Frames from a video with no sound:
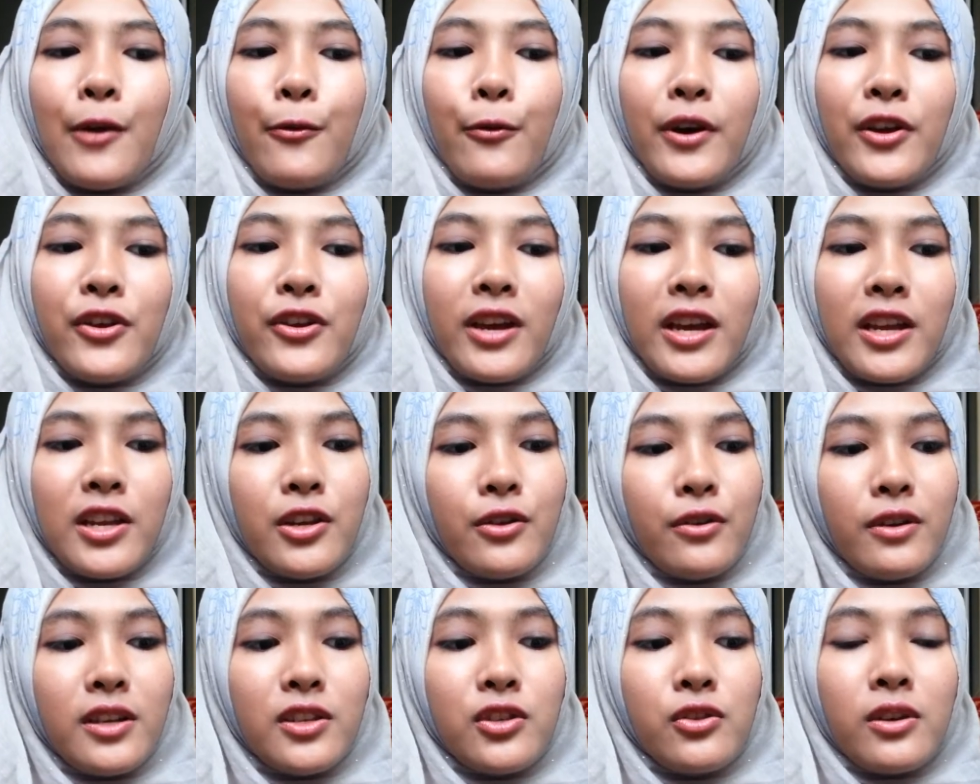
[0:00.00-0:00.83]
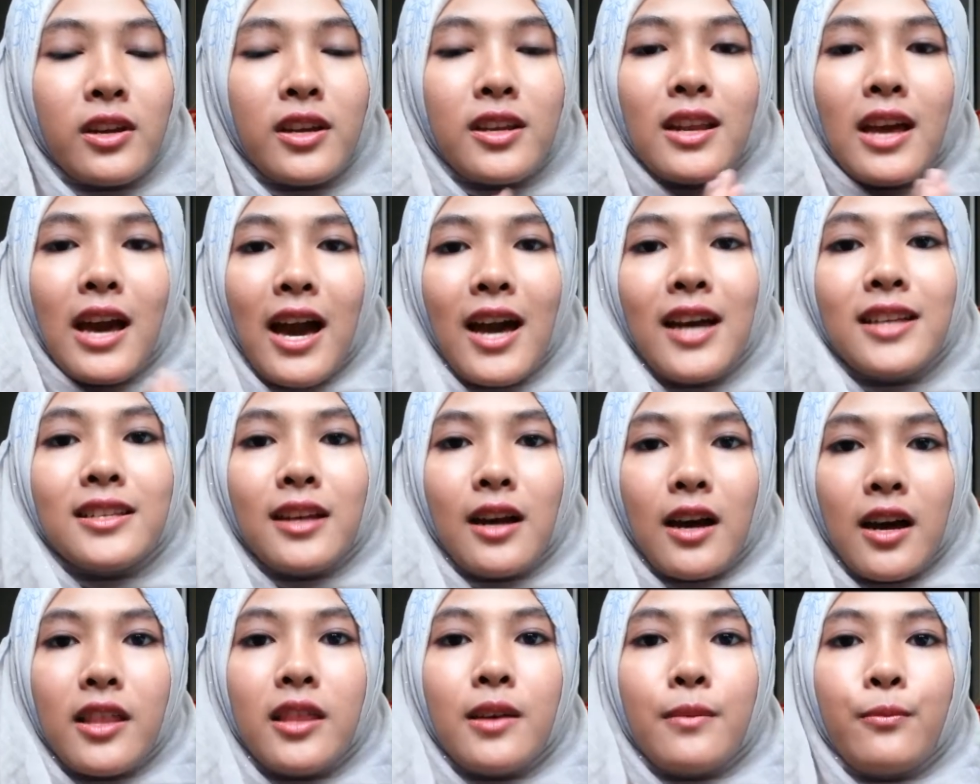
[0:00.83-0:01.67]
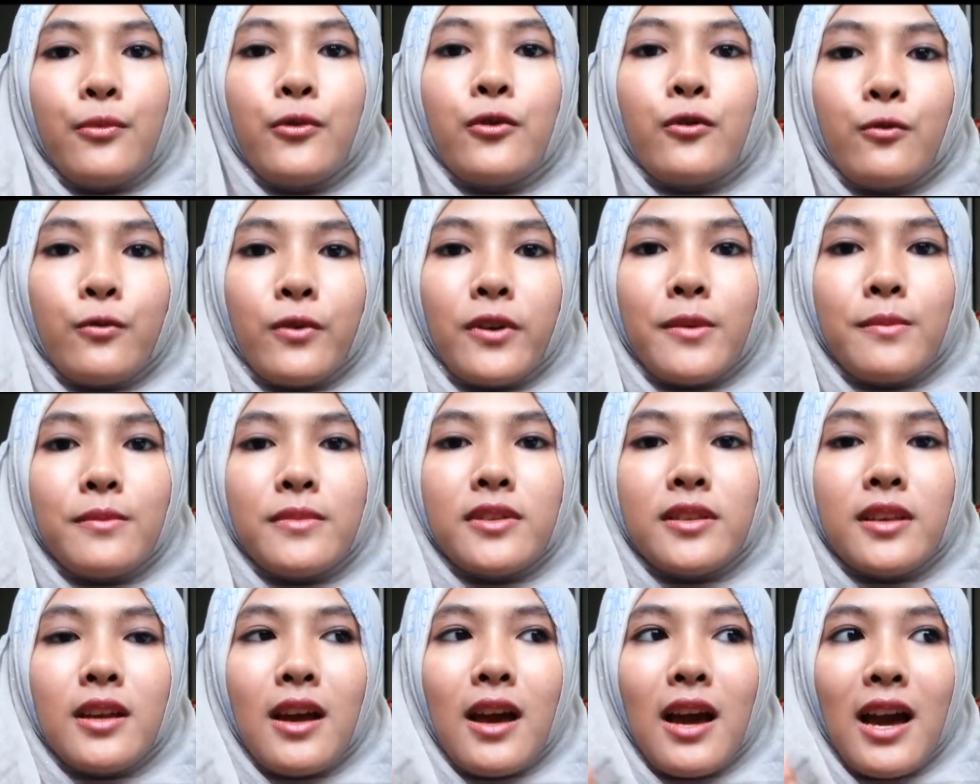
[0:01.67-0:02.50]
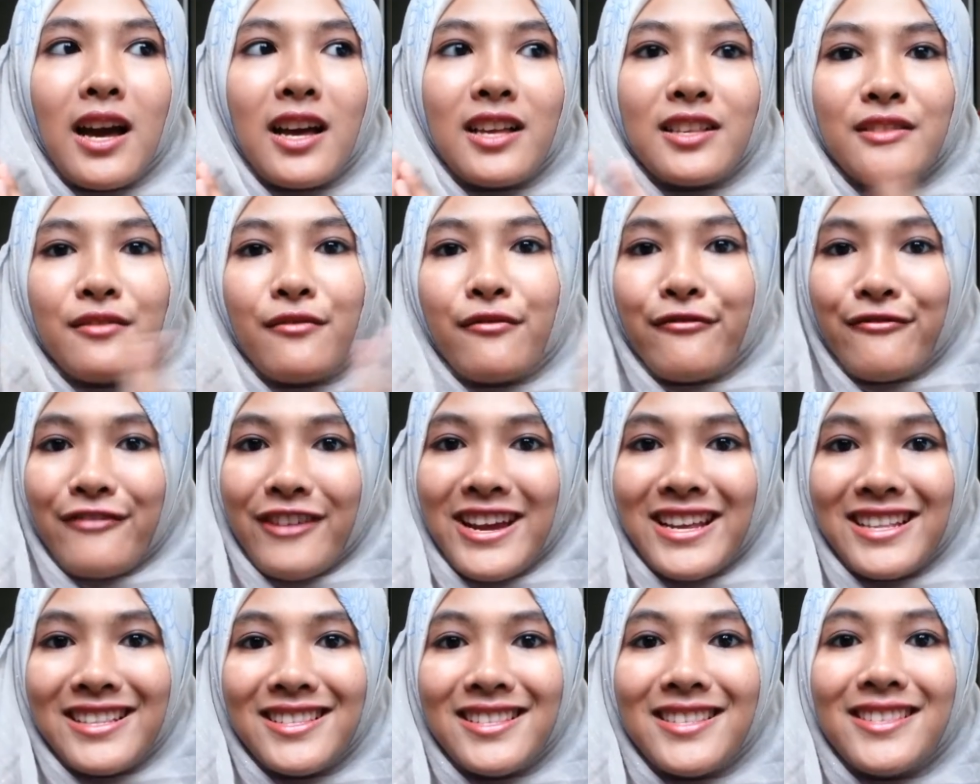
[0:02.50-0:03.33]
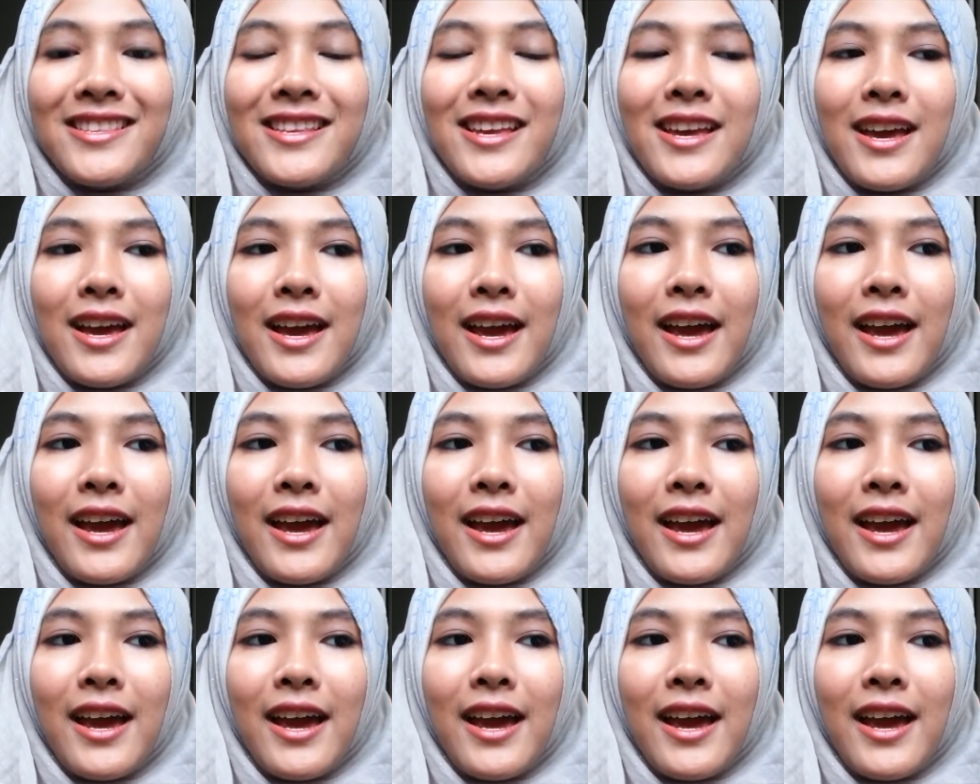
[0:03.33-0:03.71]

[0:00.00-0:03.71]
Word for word: And what you can do is you can add other bookworms as friends